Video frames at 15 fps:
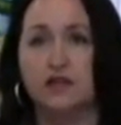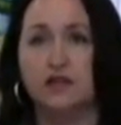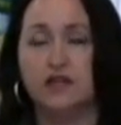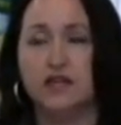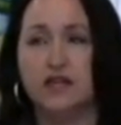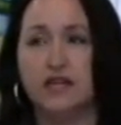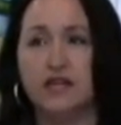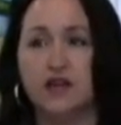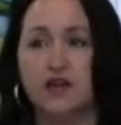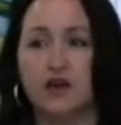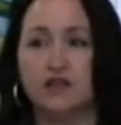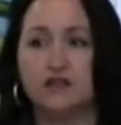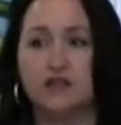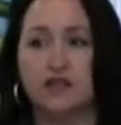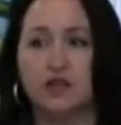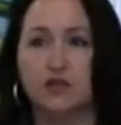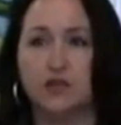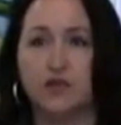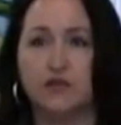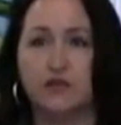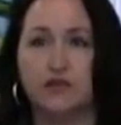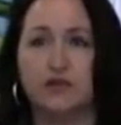the kiosk and the
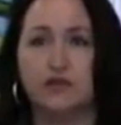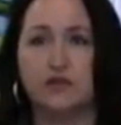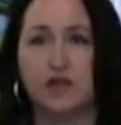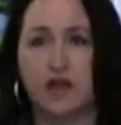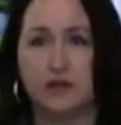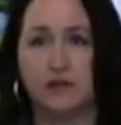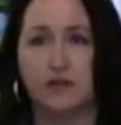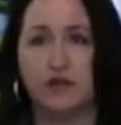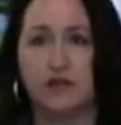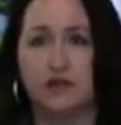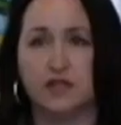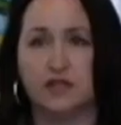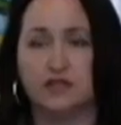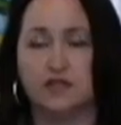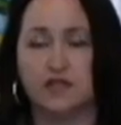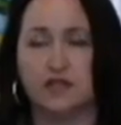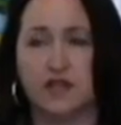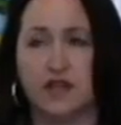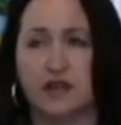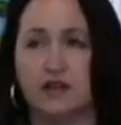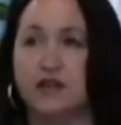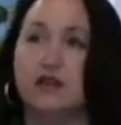river and the library and things like
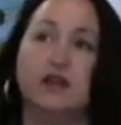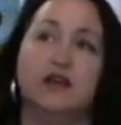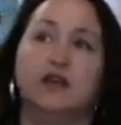that,